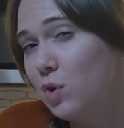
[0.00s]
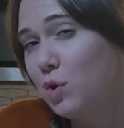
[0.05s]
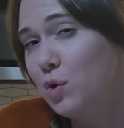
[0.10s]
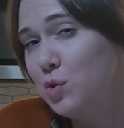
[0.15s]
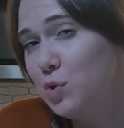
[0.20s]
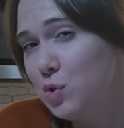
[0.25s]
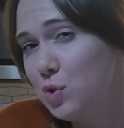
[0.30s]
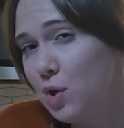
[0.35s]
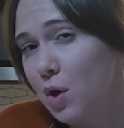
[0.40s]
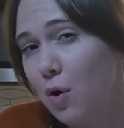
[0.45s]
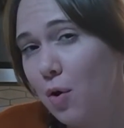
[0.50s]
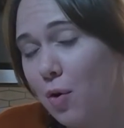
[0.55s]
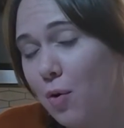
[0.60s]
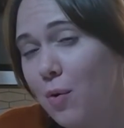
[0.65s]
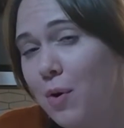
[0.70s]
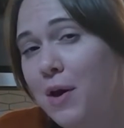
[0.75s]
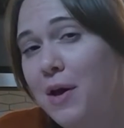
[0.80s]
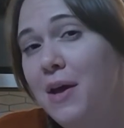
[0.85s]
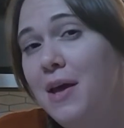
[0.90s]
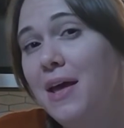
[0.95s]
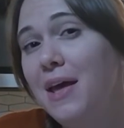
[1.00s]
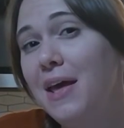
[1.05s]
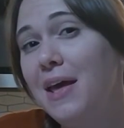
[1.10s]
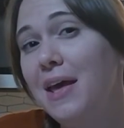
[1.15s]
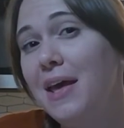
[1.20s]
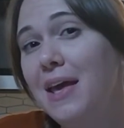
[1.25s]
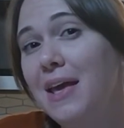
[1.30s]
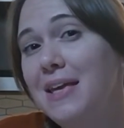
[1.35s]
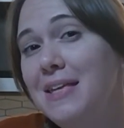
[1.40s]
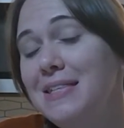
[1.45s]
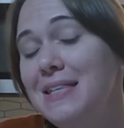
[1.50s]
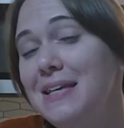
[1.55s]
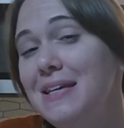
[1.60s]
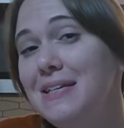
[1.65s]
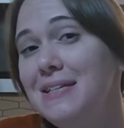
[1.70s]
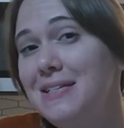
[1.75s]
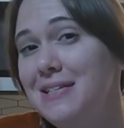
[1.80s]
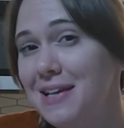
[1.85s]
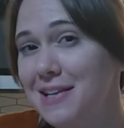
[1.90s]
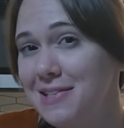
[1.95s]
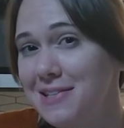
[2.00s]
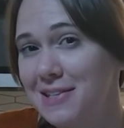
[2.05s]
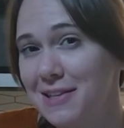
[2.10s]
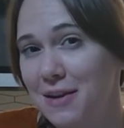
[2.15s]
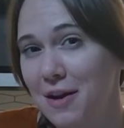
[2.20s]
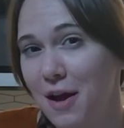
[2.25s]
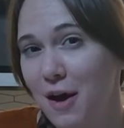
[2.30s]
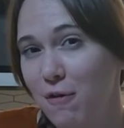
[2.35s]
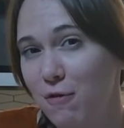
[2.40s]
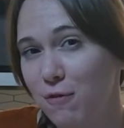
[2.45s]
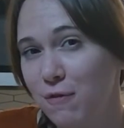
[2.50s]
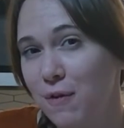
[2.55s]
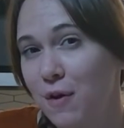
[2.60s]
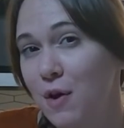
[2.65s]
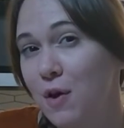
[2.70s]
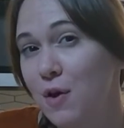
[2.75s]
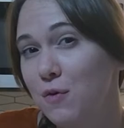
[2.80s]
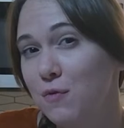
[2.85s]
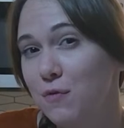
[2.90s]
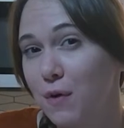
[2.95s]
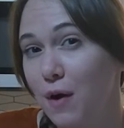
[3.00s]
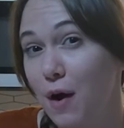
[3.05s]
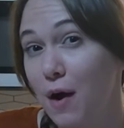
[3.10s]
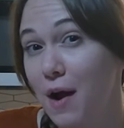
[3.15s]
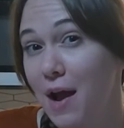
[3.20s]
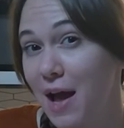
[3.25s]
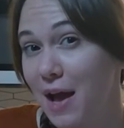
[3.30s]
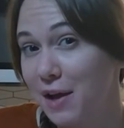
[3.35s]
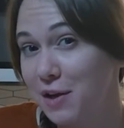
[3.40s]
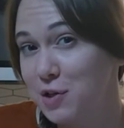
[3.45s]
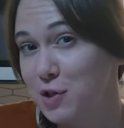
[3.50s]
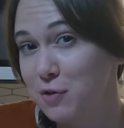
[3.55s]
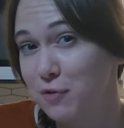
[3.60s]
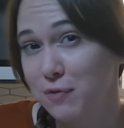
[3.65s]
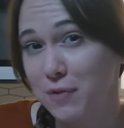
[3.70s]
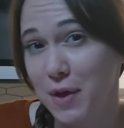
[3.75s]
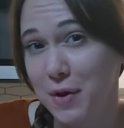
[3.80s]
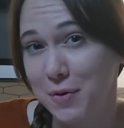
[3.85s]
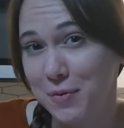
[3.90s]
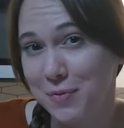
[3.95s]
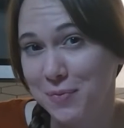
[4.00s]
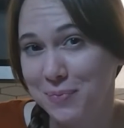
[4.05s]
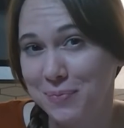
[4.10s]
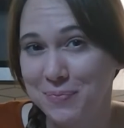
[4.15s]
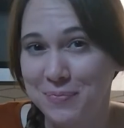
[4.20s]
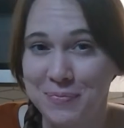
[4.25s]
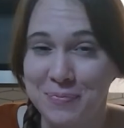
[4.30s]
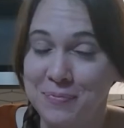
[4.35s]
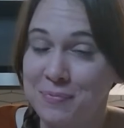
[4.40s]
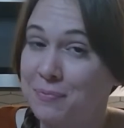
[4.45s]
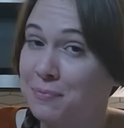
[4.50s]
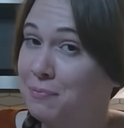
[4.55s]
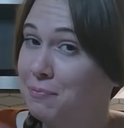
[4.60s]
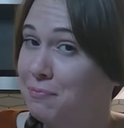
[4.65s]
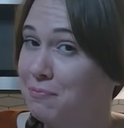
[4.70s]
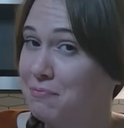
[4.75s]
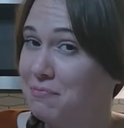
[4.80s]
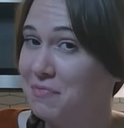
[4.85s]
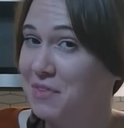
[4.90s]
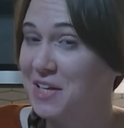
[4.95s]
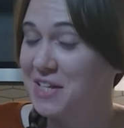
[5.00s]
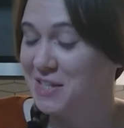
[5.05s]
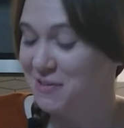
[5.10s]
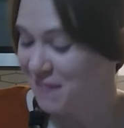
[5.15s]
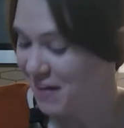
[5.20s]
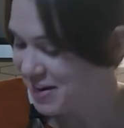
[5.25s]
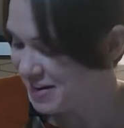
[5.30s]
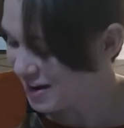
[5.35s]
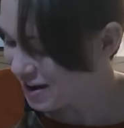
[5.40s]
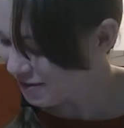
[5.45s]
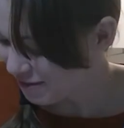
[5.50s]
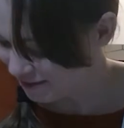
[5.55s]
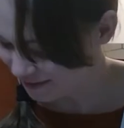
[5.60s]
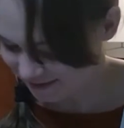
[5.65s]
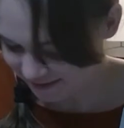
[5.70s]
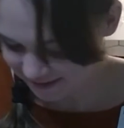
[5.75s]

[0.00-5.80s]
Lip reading: So is it dense enough for our egg to float? Let's find out.